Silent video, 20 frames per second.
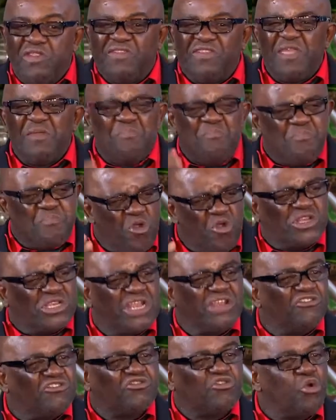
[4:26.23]
the
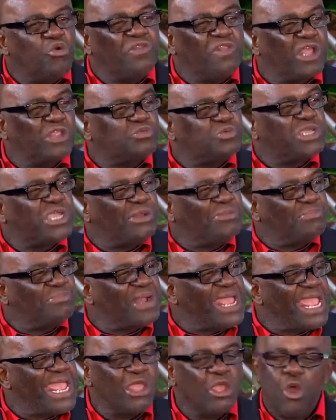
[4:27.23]
important role that we can
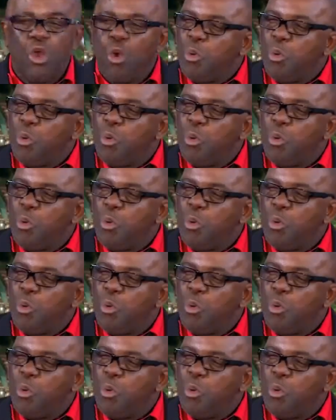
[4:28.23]
play,